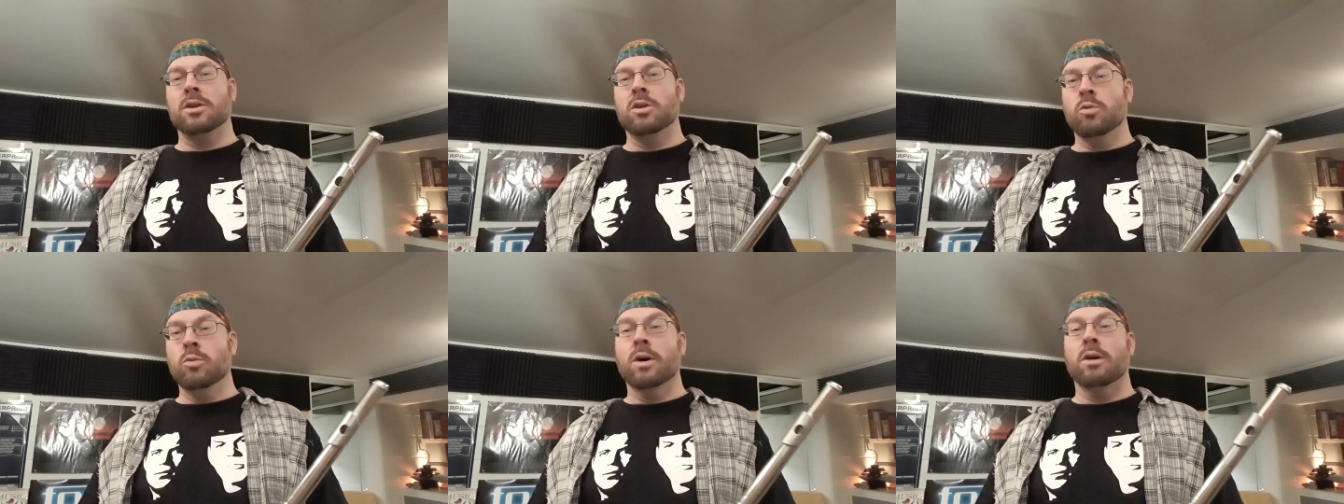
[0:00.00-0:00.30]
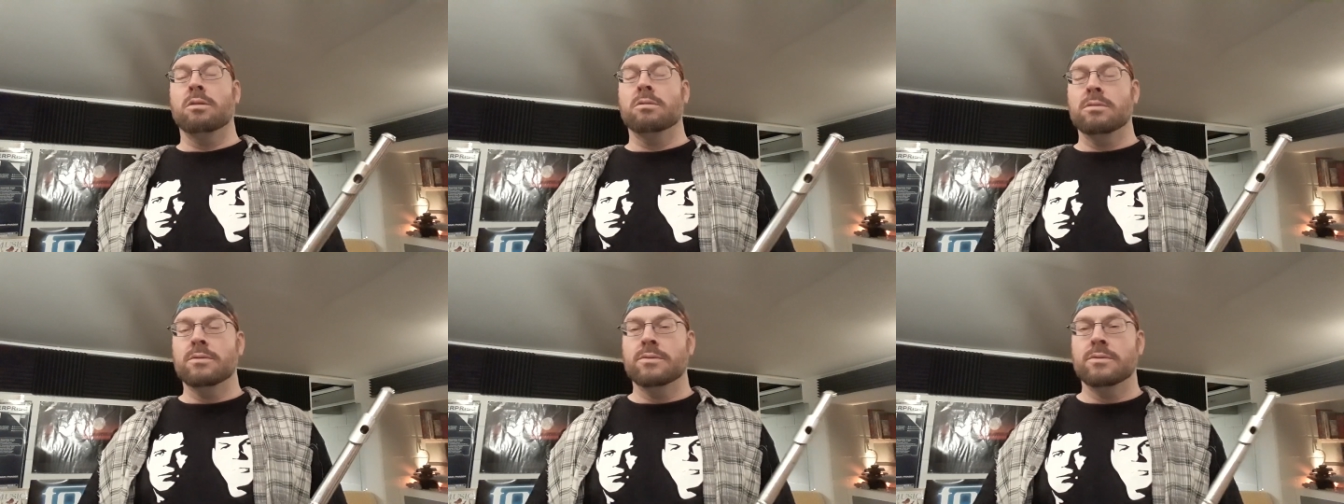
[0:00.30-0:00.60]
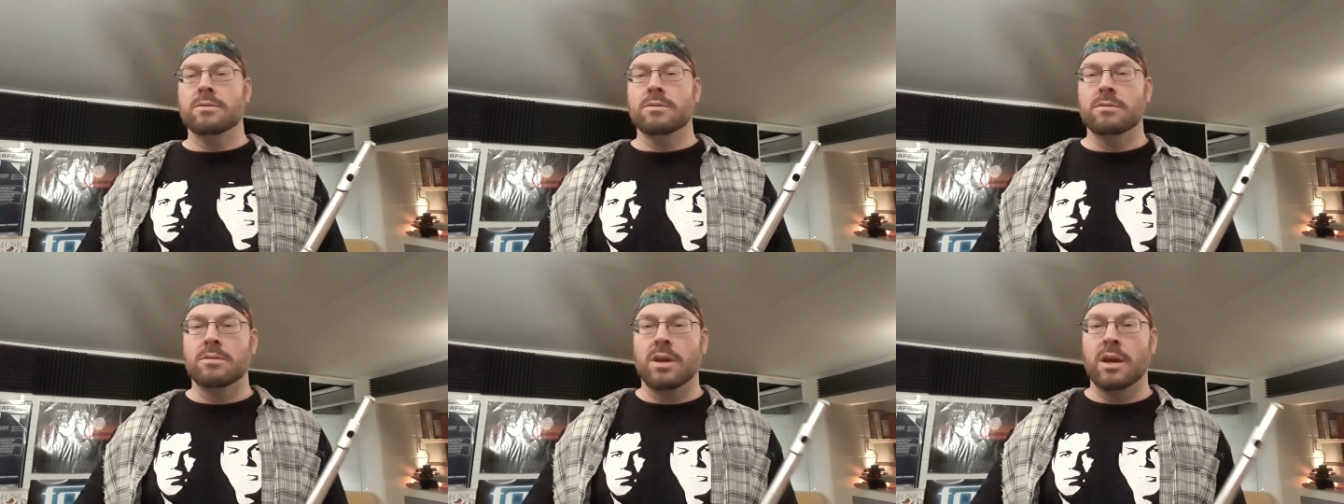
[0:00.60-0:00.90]
you will.
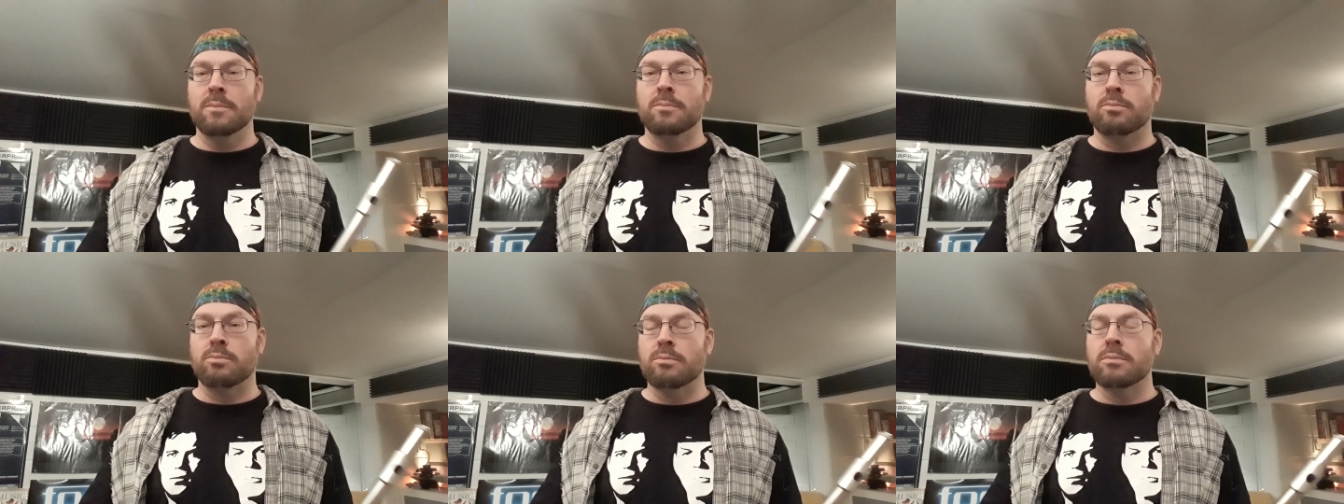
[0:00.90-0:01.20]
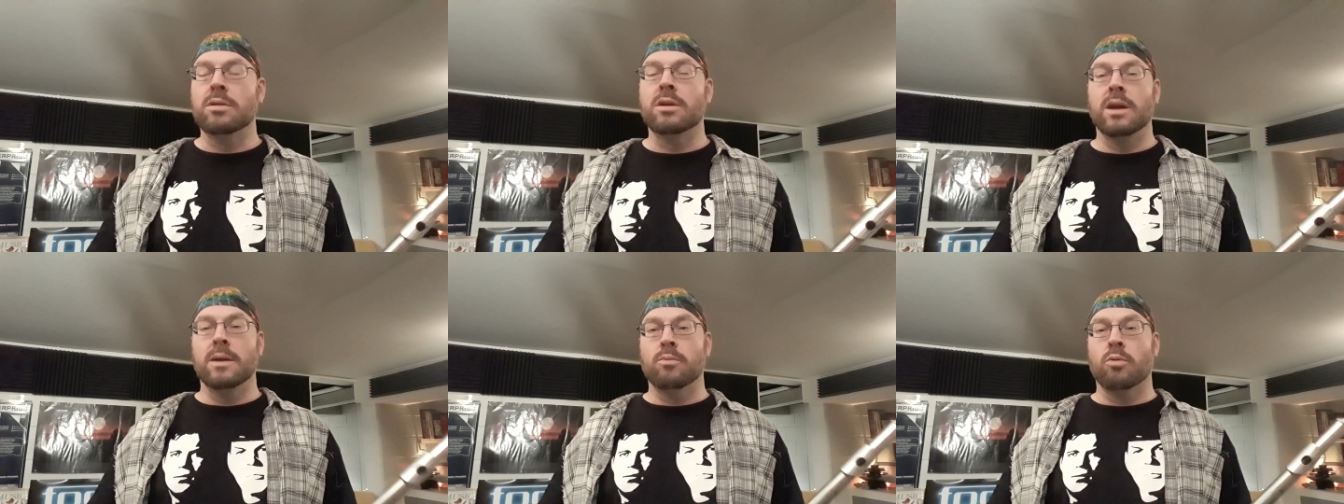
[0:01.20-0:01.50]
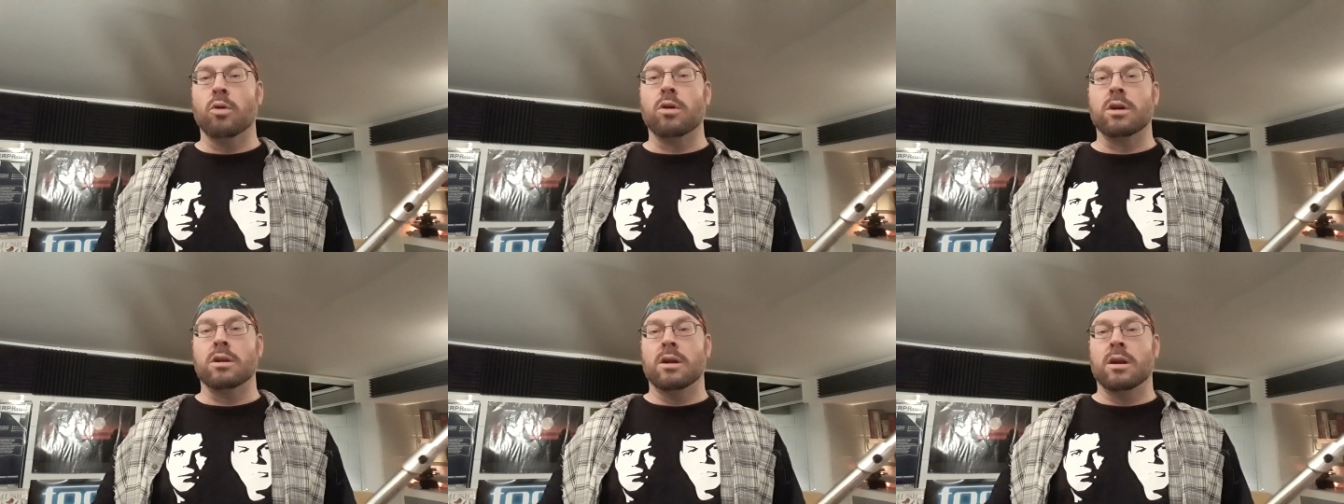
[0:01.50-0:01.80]
Keep
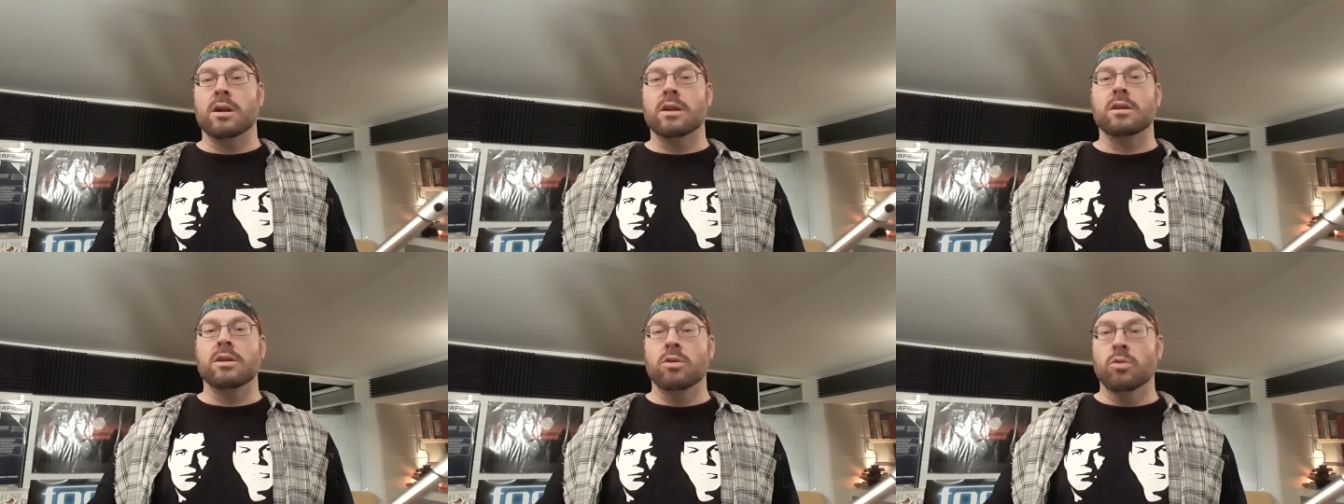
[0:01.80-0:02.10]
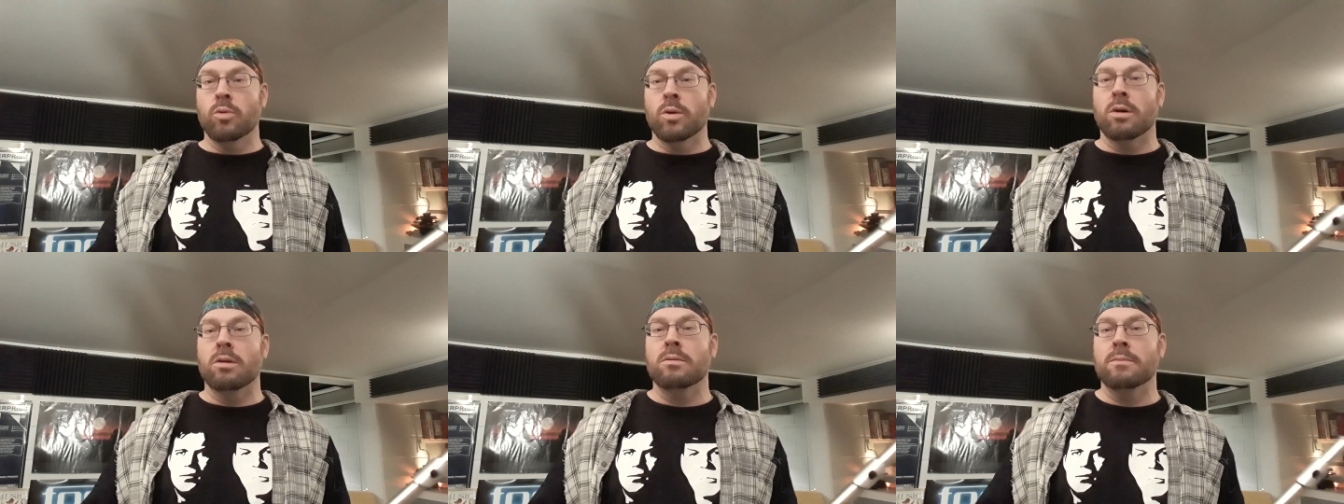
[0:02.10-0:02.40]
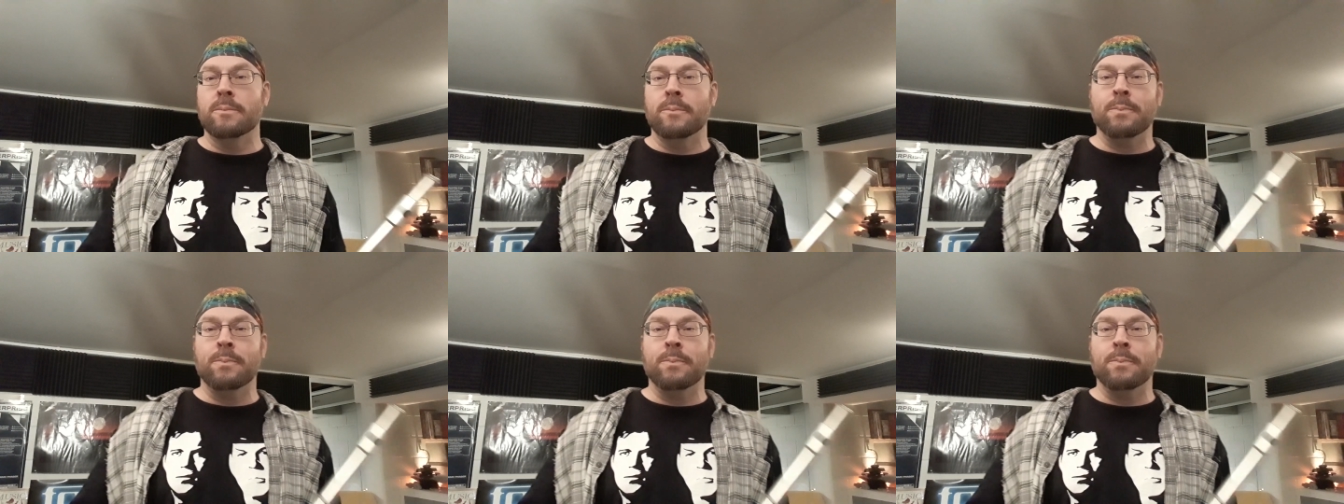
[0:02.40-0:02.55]
working on it, you will.